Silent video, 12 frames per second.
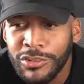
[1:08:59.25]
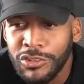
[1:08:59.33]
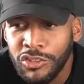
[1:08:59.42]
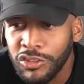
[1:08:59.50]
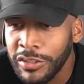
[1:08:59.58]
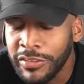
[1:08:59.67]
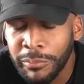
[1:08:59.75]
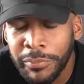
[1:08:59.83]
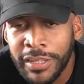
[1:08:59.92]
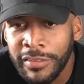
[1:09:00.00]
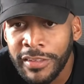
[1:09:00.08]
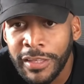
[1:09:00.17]
she's
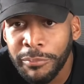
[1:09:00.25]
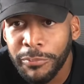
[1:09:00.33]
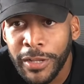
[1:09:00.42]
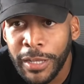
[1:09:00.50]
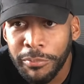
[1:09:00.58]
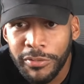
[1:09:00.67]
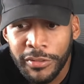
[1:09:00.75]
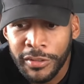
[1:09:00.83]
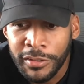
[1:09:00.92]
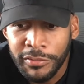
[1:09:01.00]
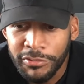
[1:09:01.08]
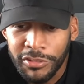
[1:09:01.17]
amazing. And props
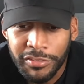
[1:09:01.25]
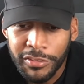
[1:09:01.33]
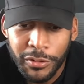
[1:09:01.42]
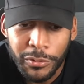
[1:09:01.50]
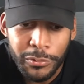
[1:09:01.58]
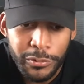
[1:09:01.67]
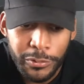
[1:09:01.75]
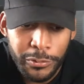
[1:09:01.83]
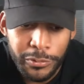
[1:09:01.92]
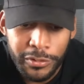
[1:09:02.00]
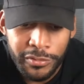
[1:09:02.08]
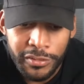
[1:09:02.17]
to just the whole crew
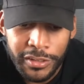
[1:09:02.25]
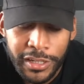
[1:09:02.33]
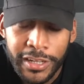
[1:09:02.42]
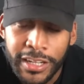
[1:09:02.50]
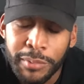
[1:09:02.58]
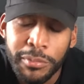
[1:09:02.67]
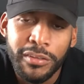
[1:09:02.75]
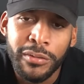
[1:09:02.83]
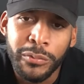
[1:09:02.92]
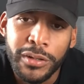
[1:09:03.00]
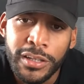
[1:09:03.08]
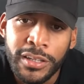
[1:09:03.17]
because their dynamics and
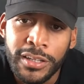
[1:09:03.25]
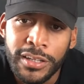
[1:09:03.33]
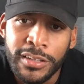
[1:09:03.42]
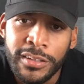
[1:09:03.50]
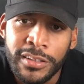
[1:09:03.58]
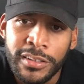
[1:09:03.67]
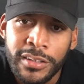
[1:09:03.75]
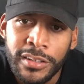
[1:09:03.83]
working together.